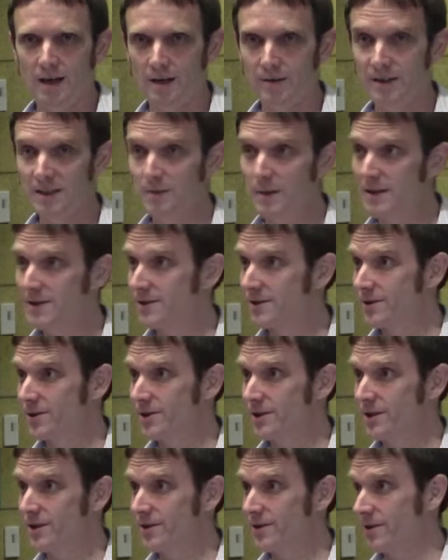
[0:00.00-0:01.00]
These spaces are
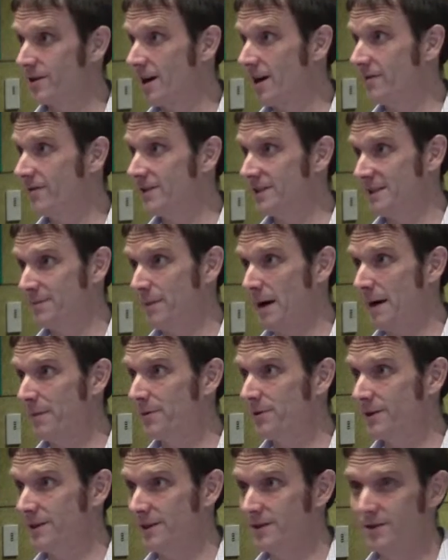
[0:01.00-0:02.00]
shared. They're often
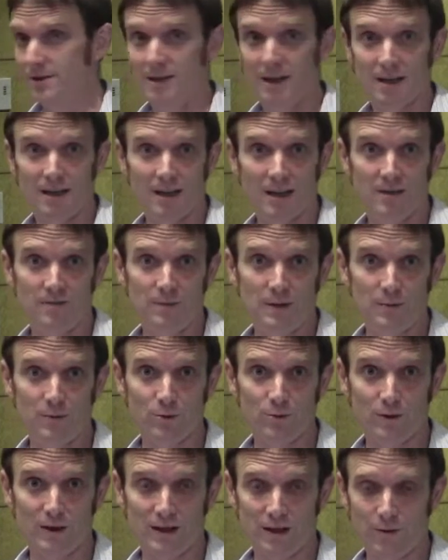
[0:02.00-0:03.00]
depopulated. There's not a lot of
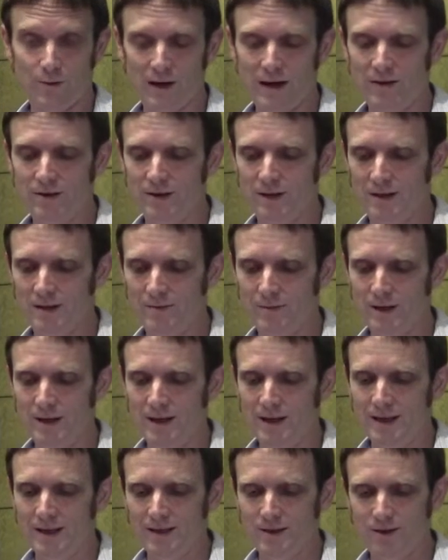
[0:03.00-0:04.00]
people running around in them.
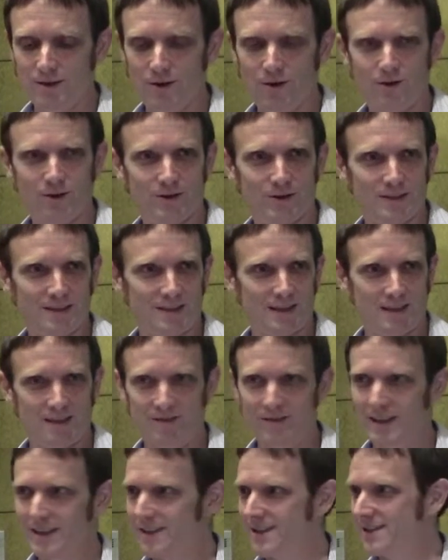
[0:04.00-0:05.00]
So you go there, it's kind
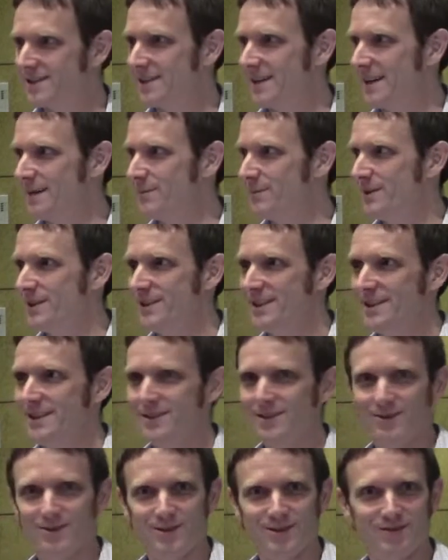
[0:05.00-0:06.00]
of like this empty
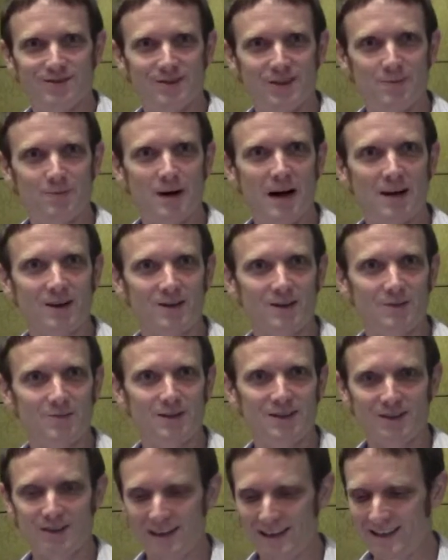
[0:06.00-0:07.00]
sort of
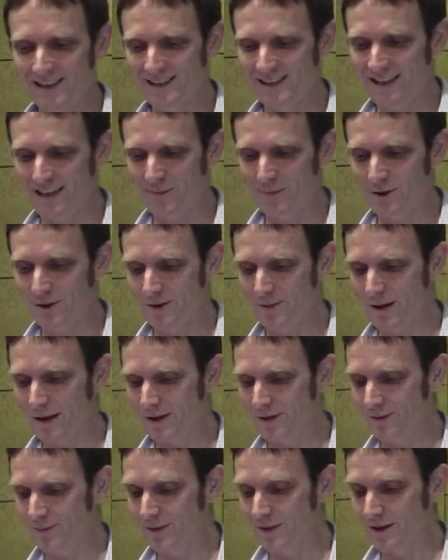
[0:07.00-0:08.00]
apocalyptic landscape,
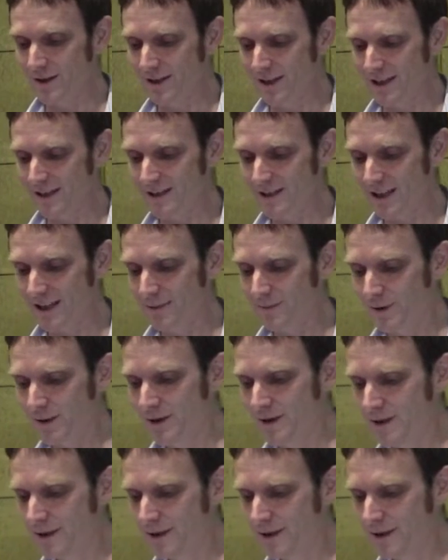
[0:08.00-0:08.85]
post-apocalyptic landscape.